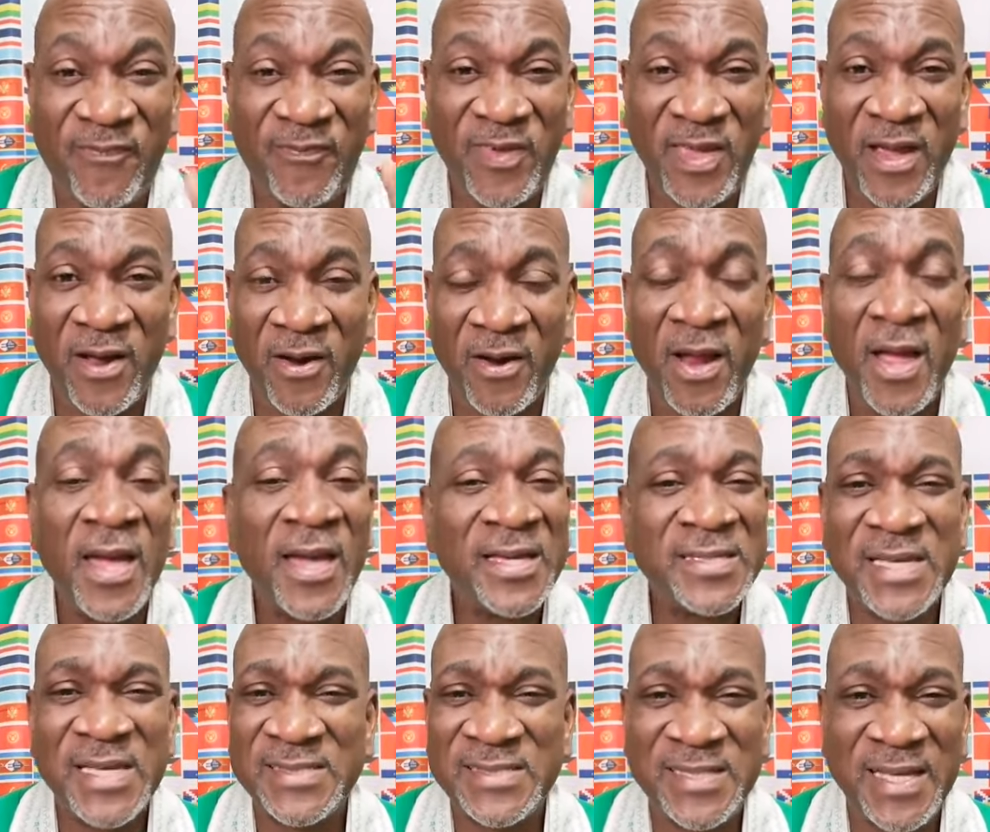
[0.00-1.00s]
Fear
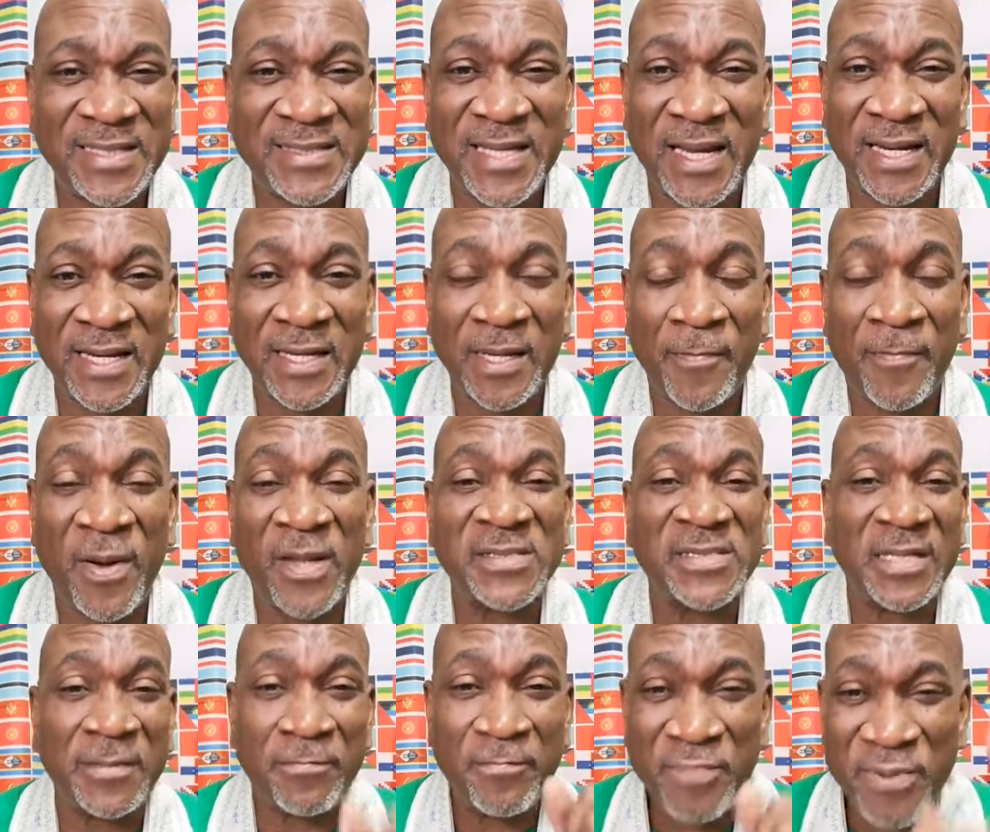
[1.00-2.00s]
is a satanic
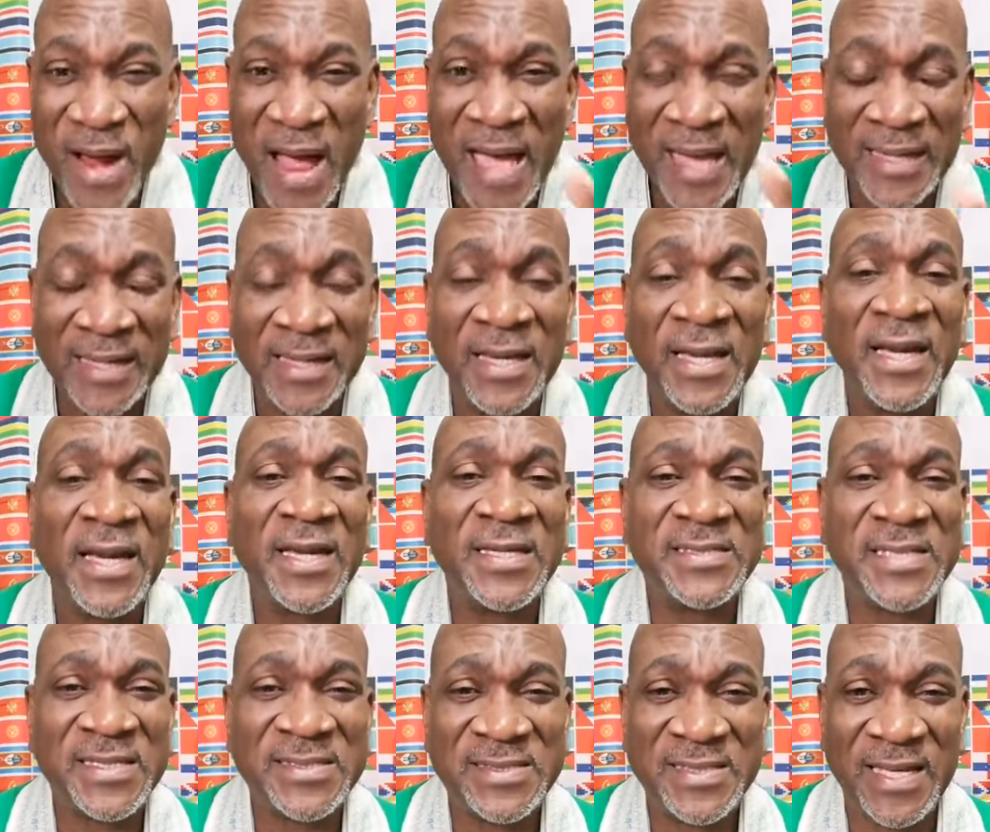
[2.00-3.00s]
deposit. Pride
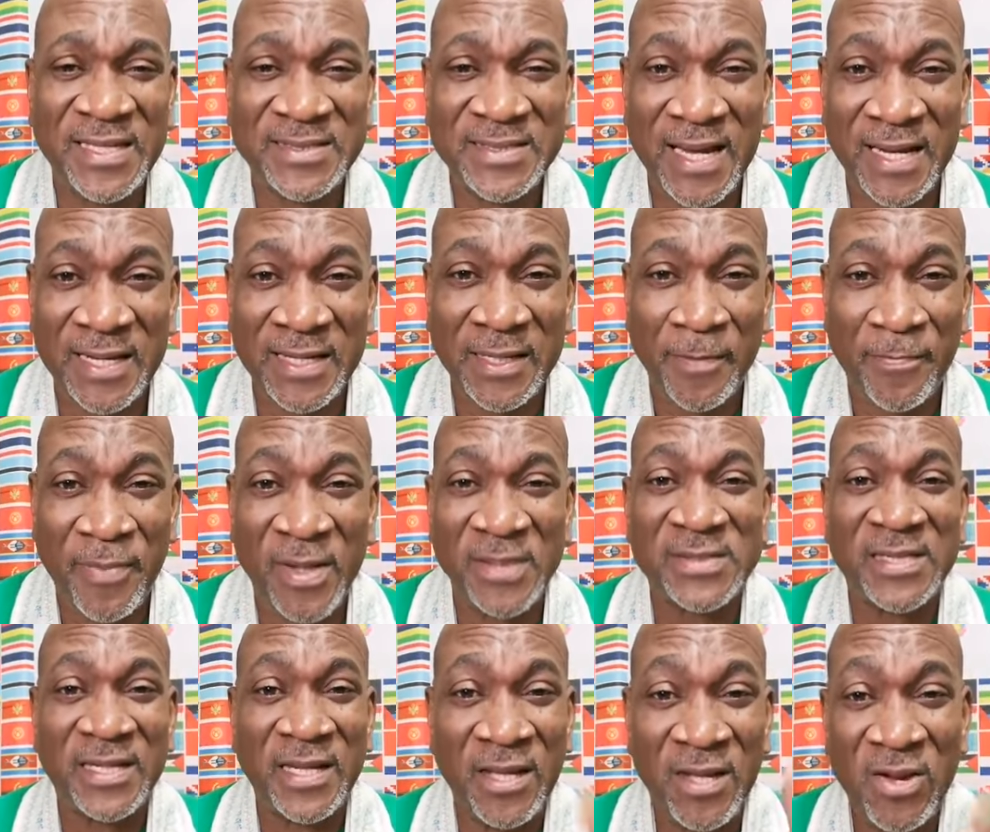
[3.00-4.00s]
is a satanic
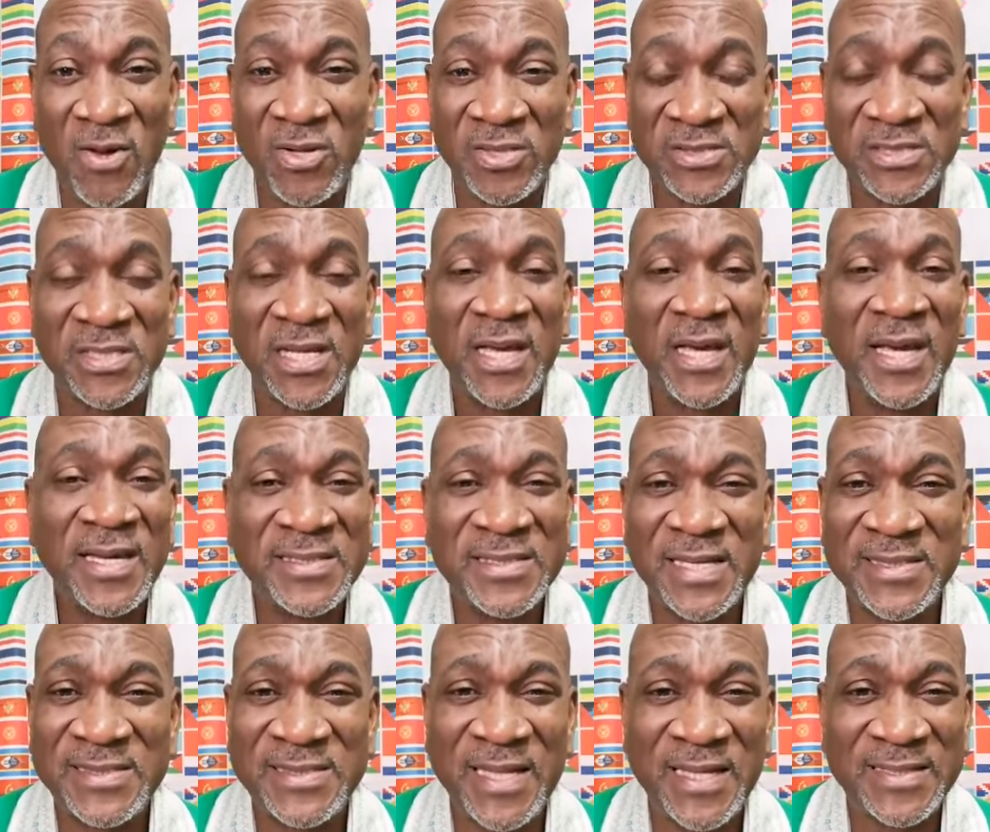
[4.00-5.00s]
deposit. Lust
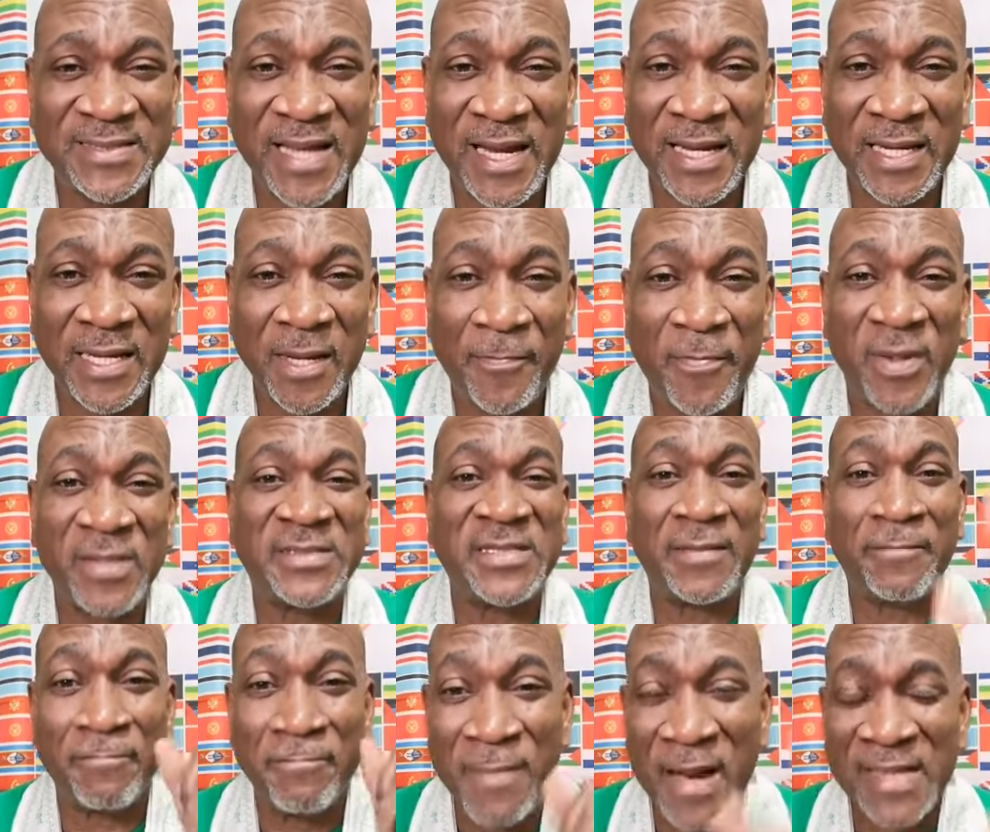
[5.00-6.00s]
is a satanic
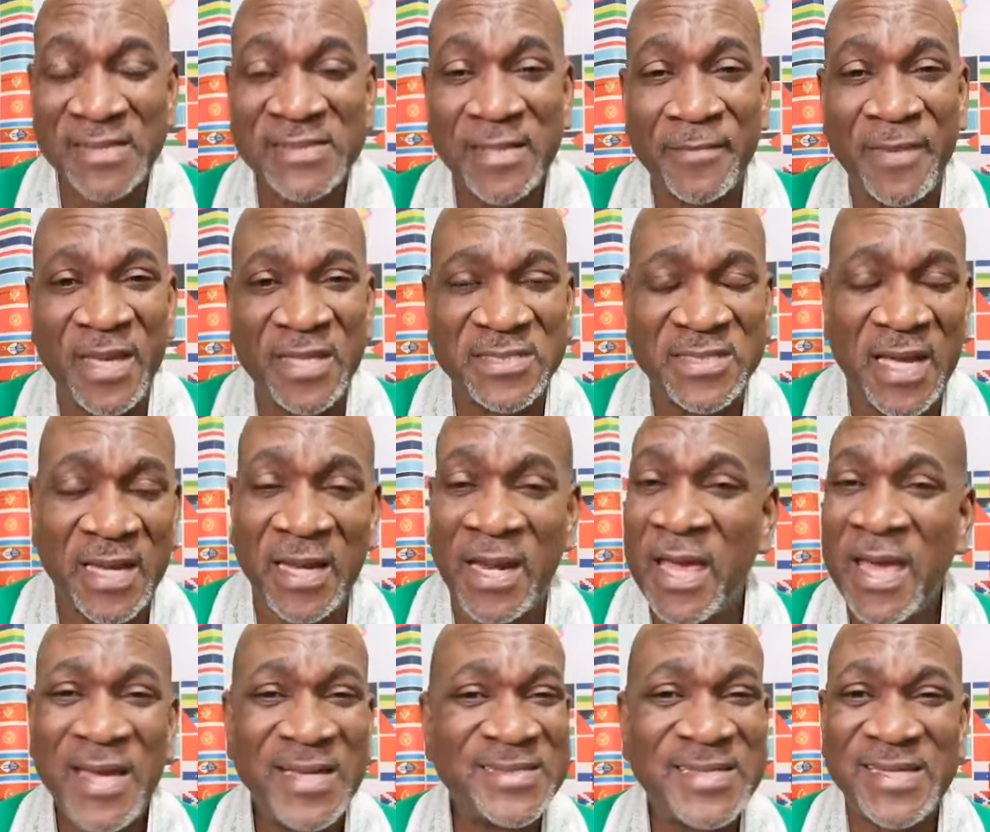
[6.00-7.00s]
deposit.
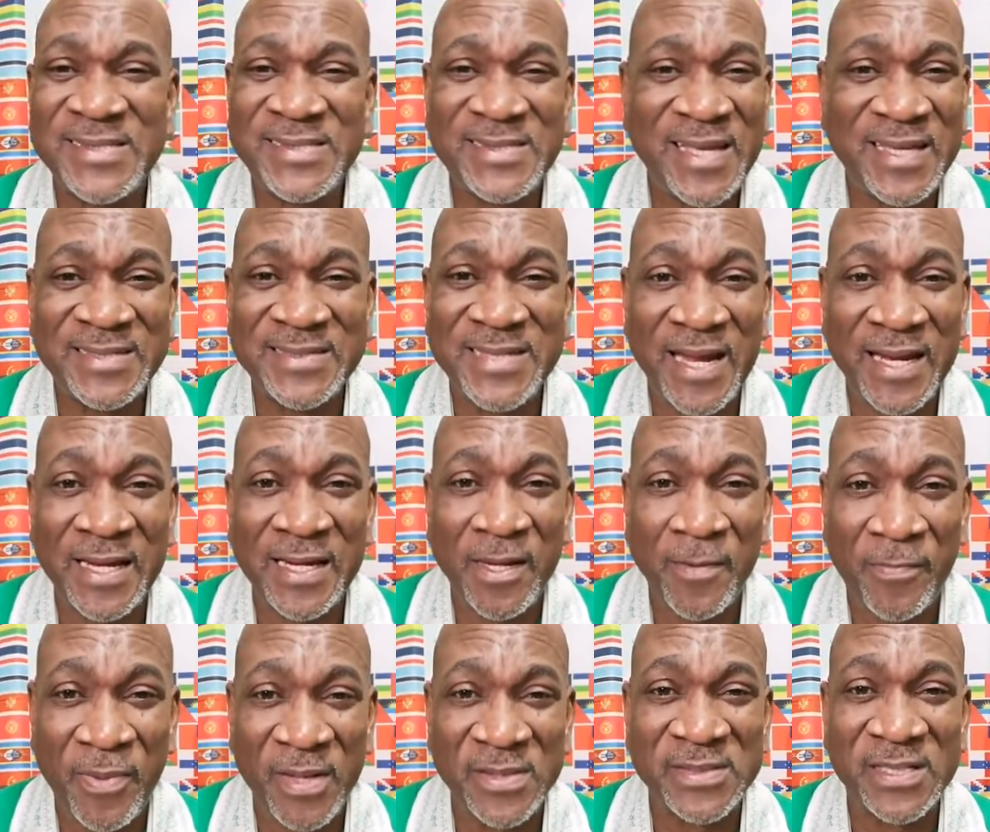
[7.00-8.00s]
Masturbation is a
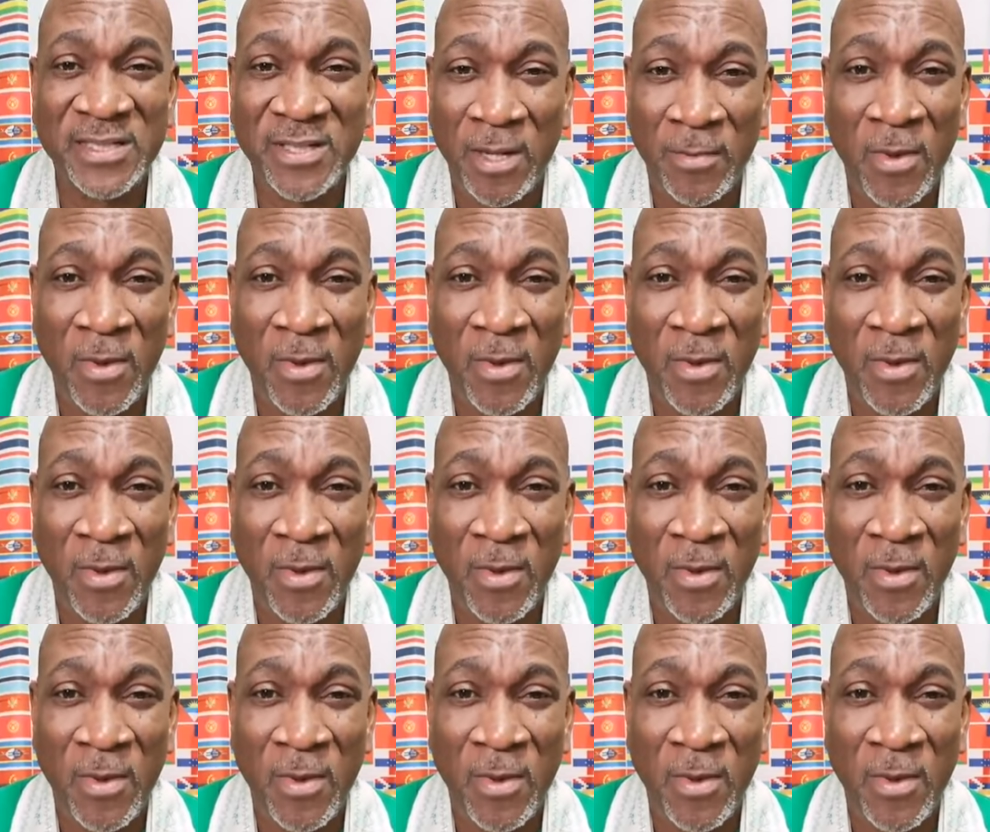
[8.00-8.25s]
satanic deposit.